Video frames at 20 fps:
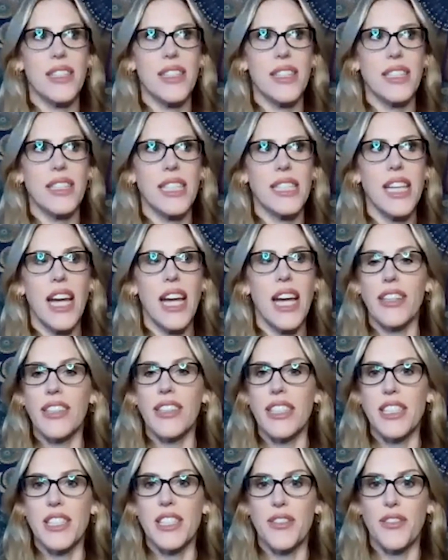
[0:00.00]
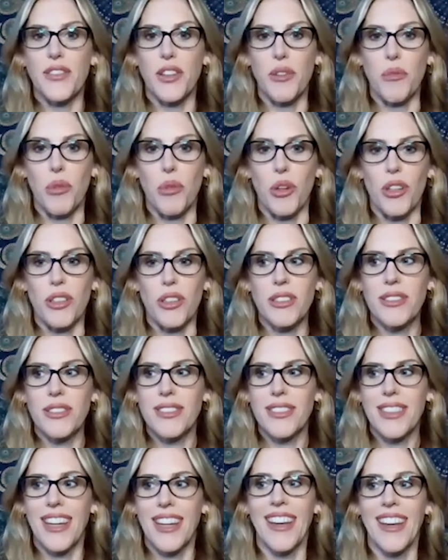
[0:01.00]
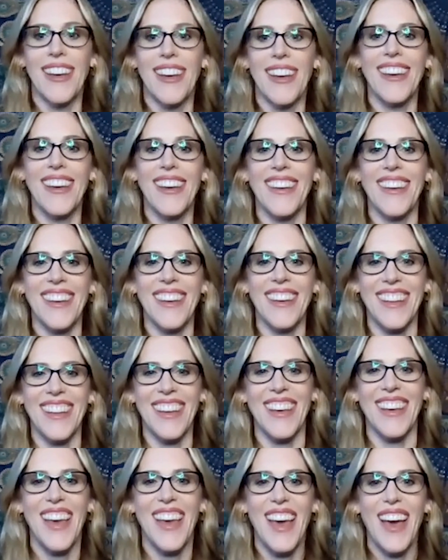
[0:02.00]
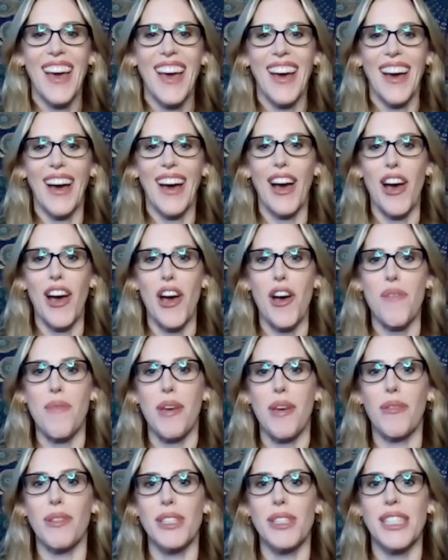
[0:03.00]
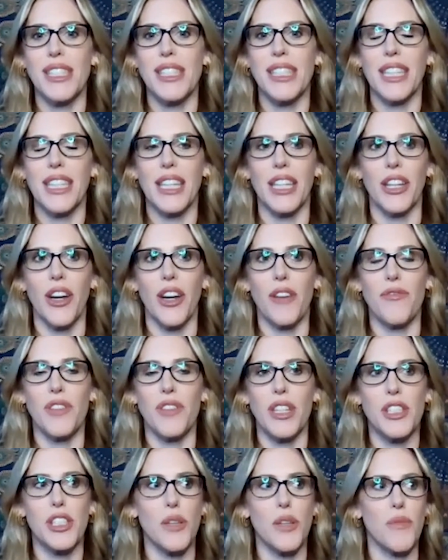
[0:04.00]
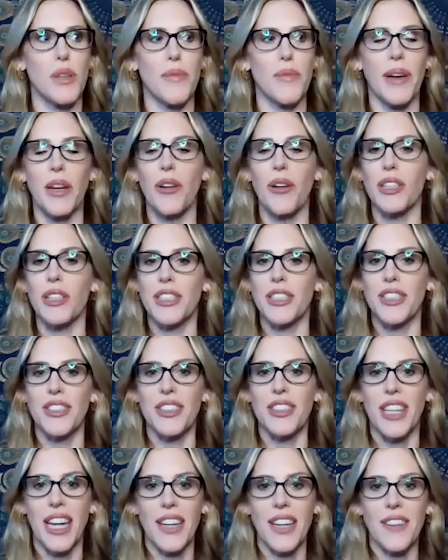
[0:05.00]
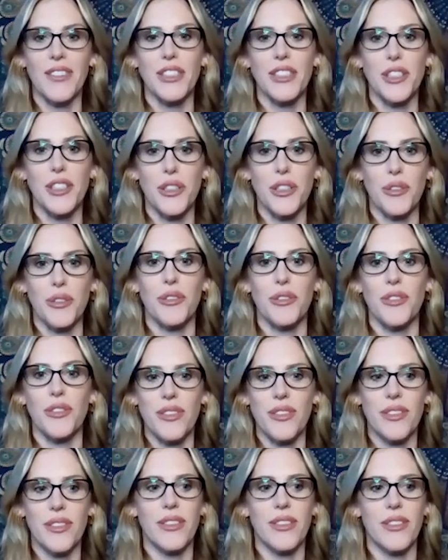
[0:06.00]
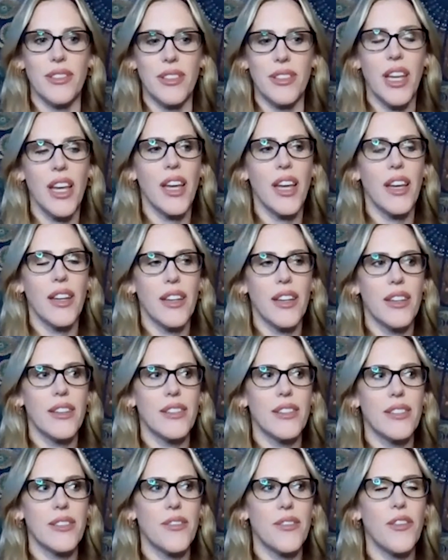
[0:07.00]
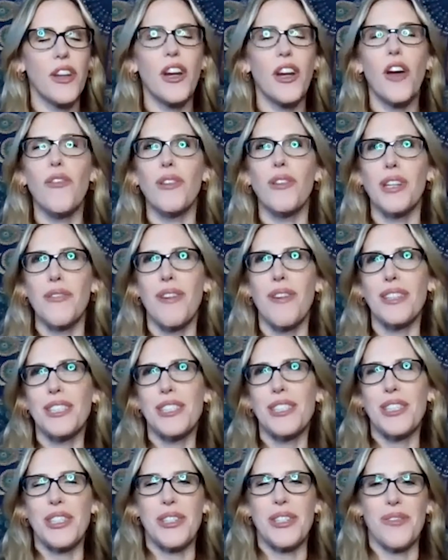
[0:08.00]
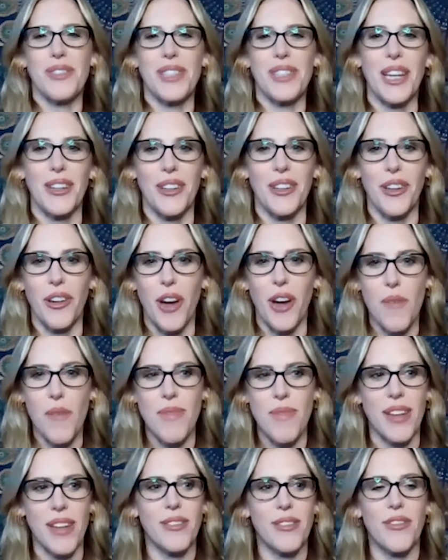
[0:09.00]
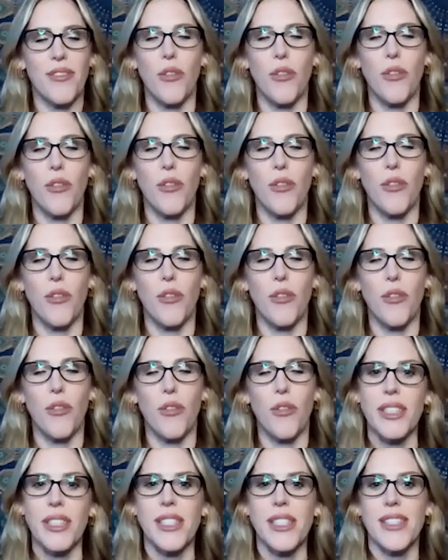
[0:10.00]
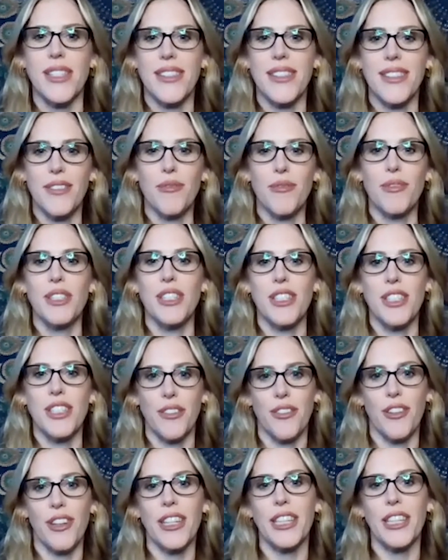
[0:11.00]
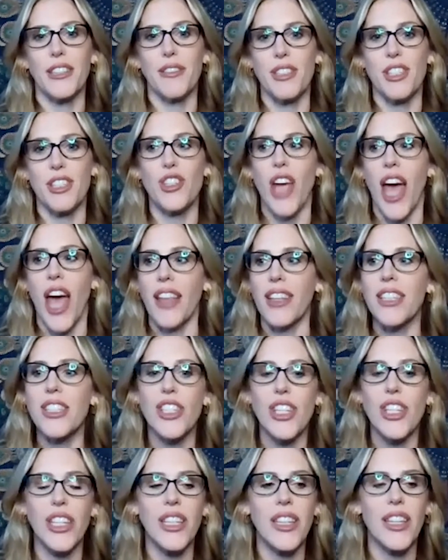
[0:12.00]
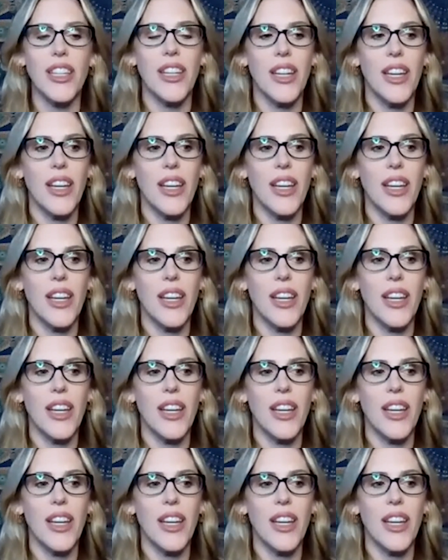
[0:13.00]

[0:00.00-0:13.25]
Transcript: an entirely different world. It was, I've done something my whole adult life, and to figure out what I wanted to do when I grew up at 44 was different, and it was challenging,